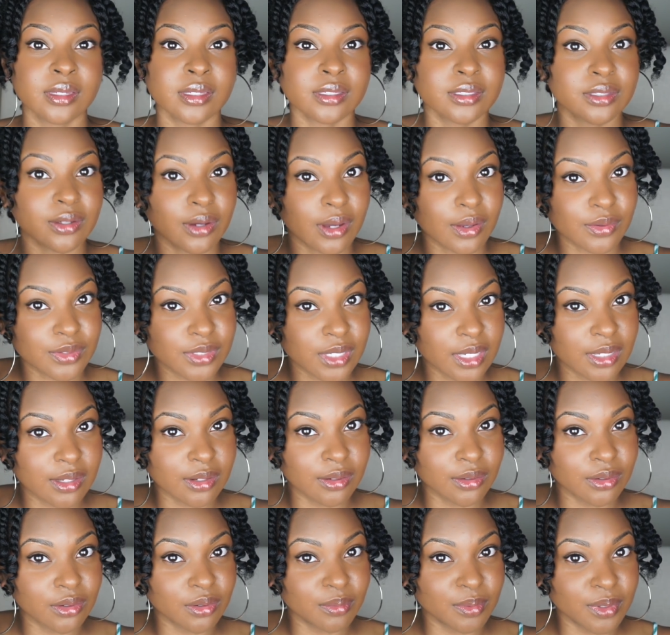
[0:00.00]
So I'll take a
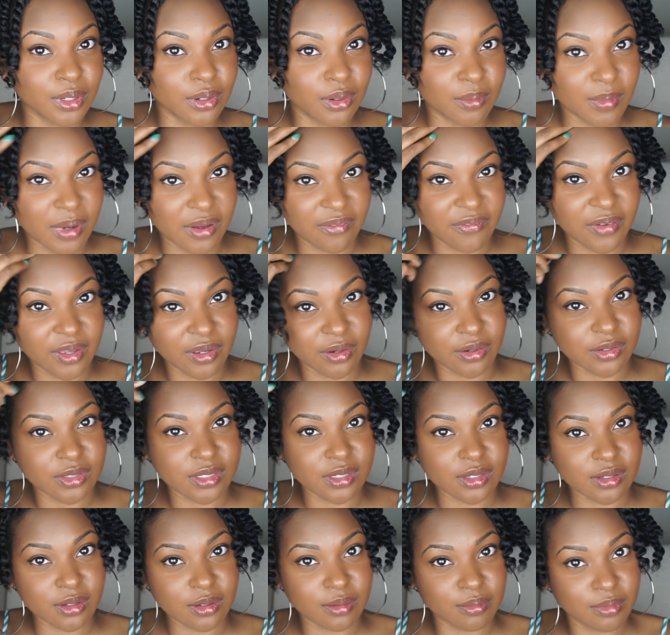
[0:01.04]
little bit on my
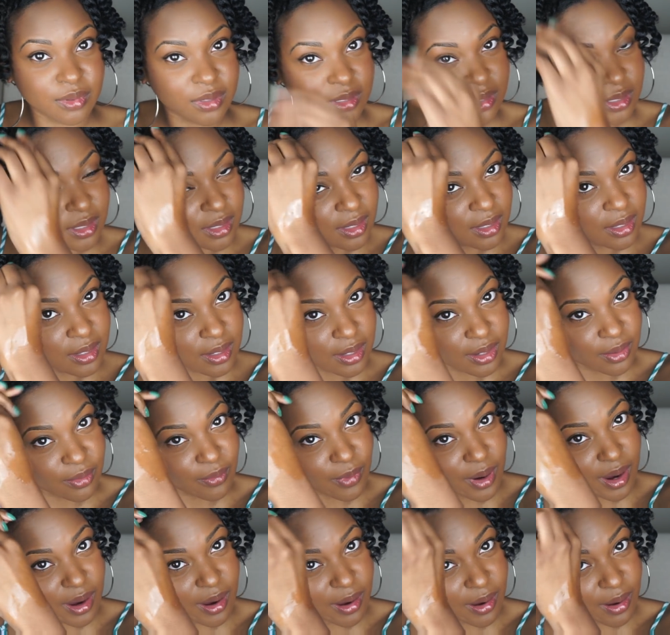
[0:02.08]
fingertips, and
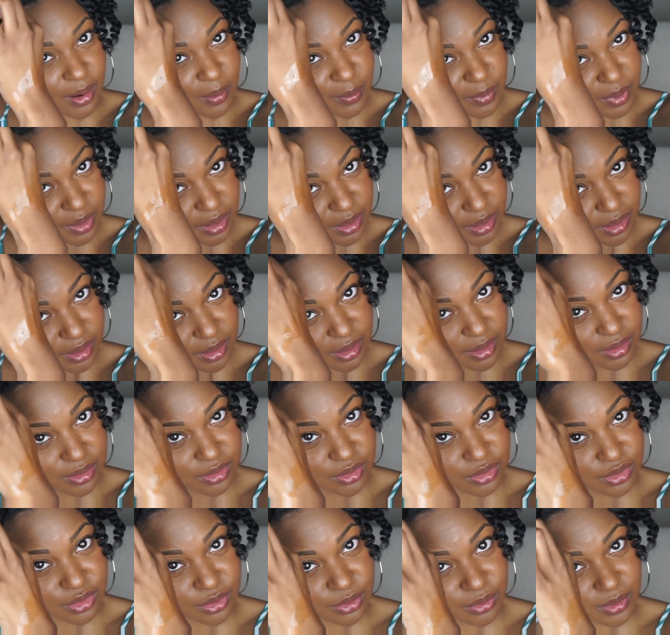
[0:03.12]
while I'm
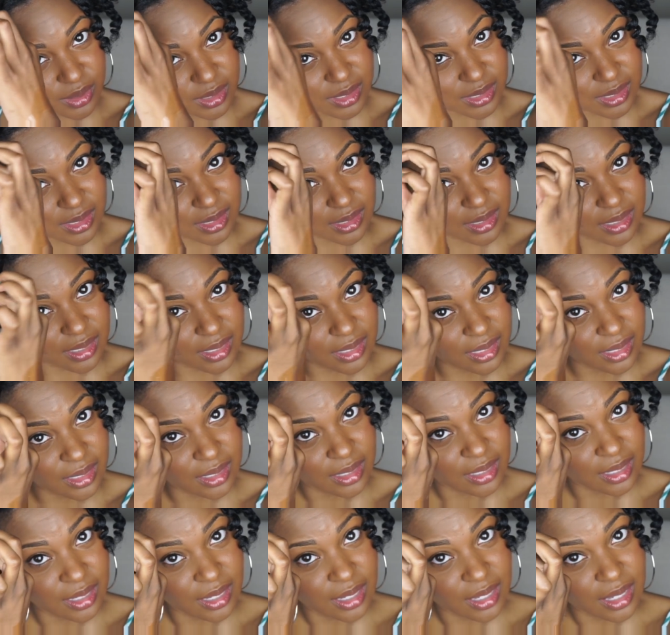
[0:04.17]
untwisting it,
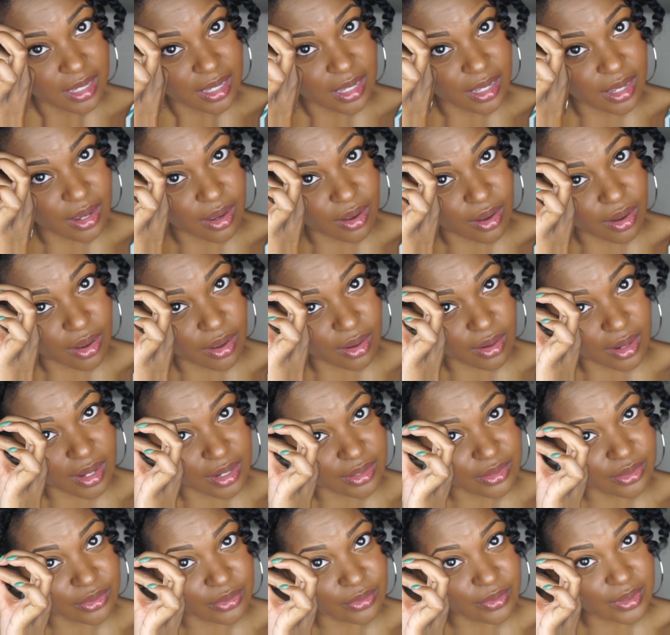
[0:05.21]
and all I
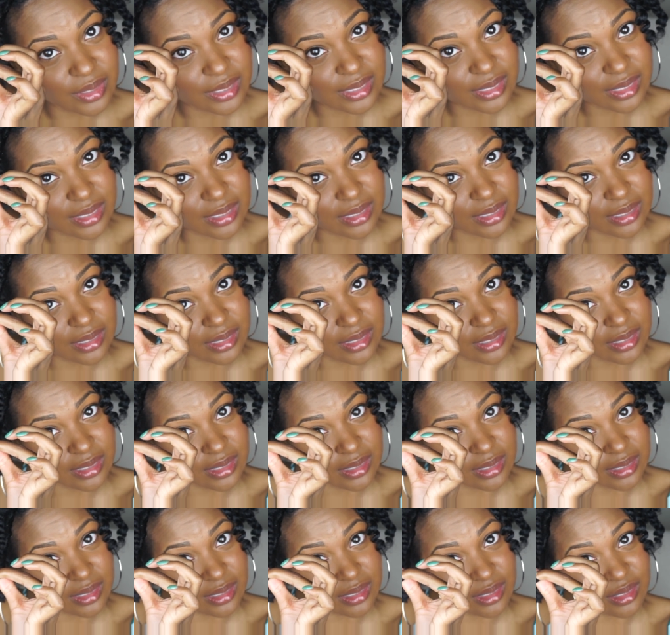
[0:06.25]
do is
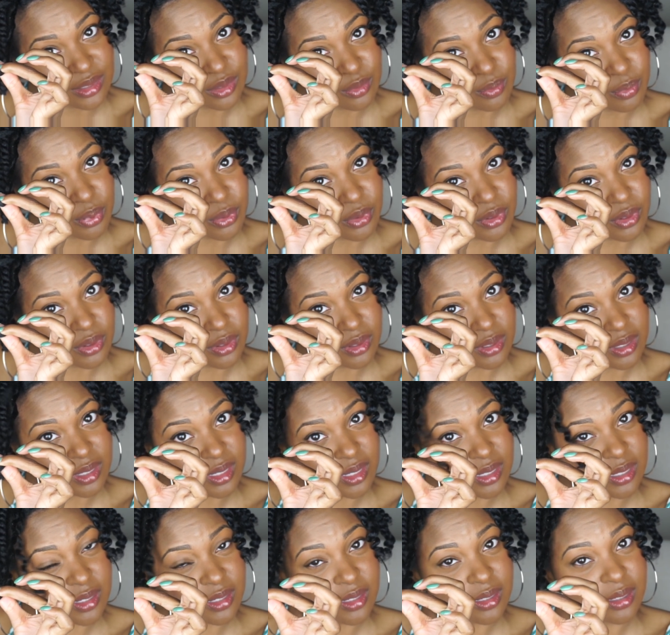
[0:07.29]
you pull
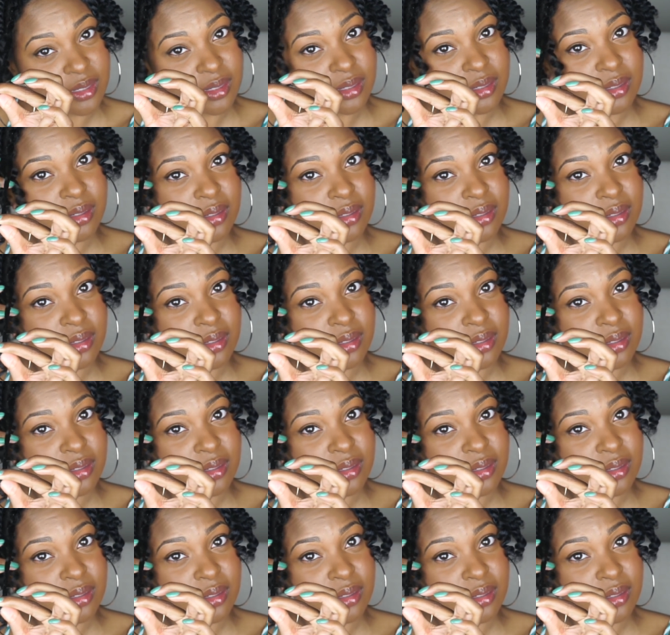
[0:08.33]
it,